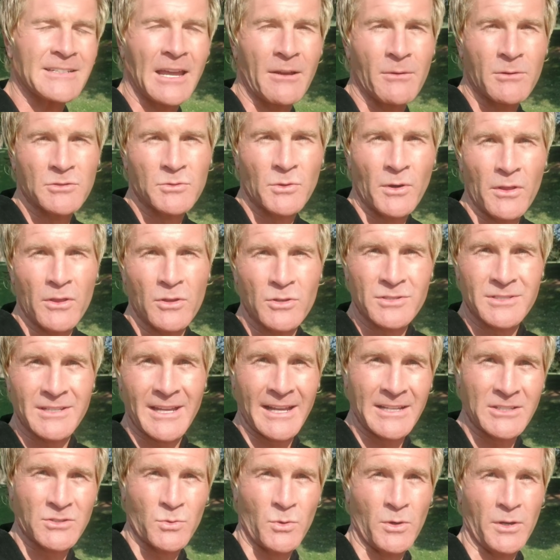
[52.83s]
night was one of those
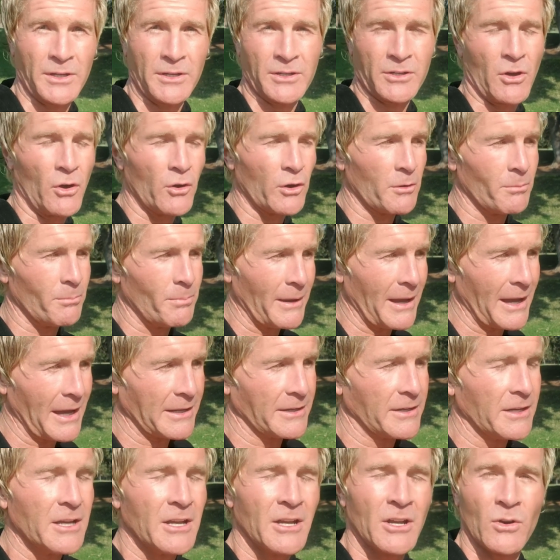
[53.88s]
nights where you go to
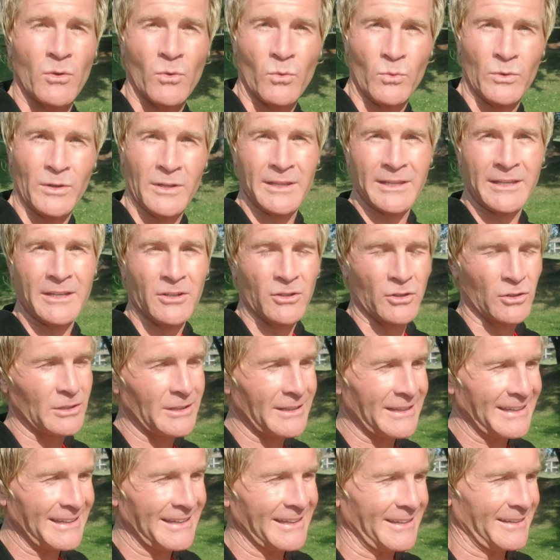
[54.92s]
bed really
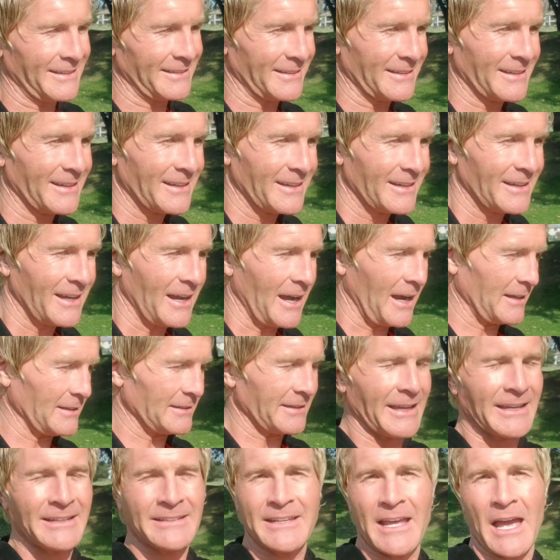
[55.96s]
early, and I
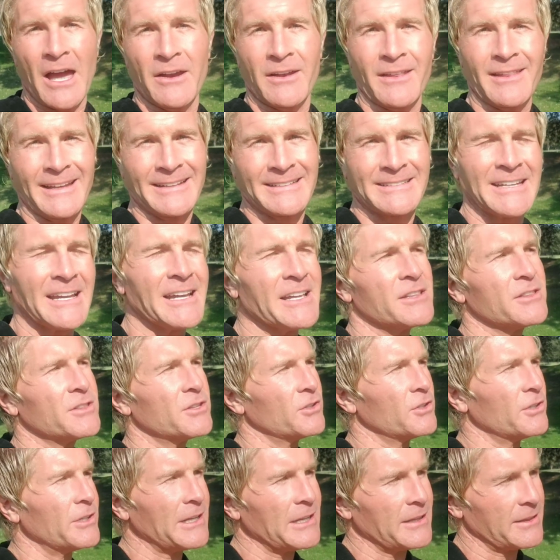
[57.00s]
laid down at like
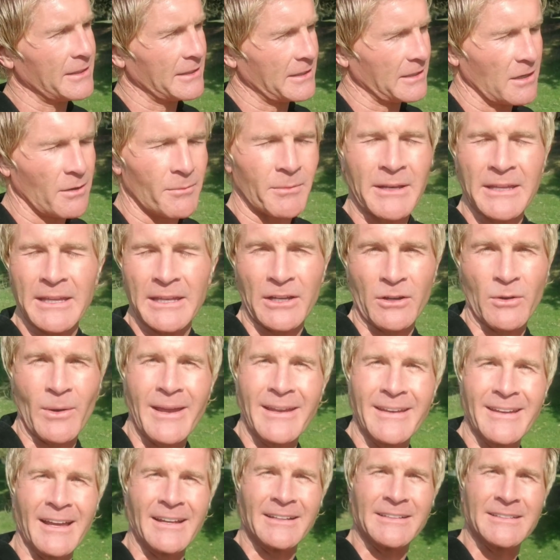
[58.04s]
10:30 thinking I'm gonna get a
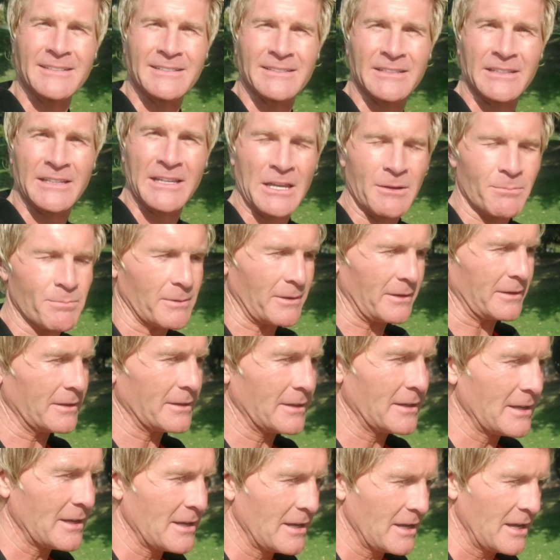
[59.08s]
great night's sleep, and
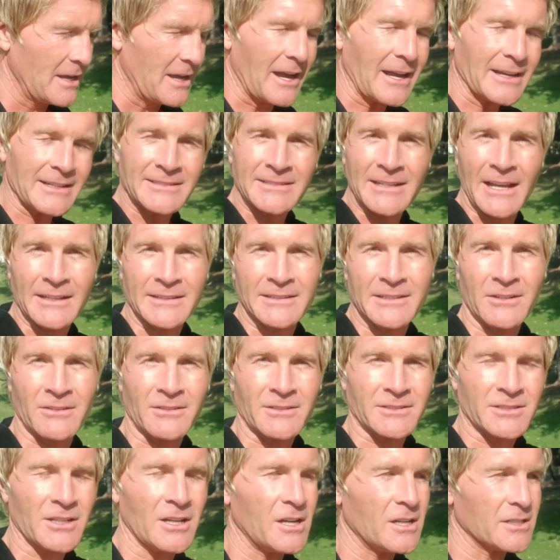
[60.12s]
I sat there
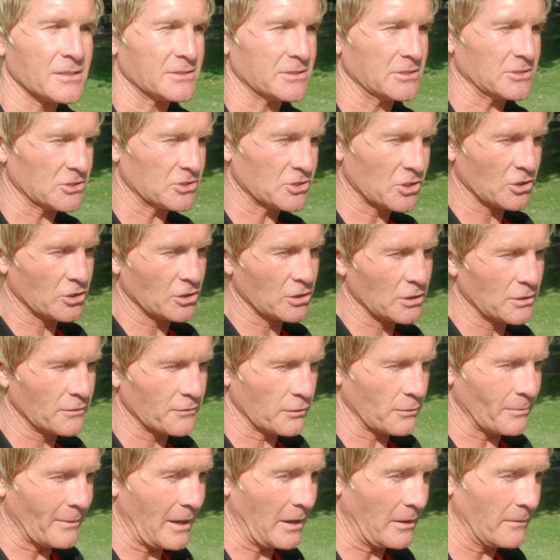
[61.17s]
and tossed and turned
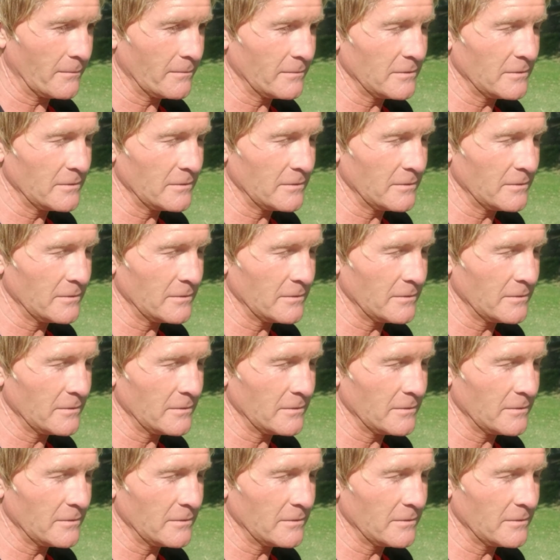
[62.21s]
for about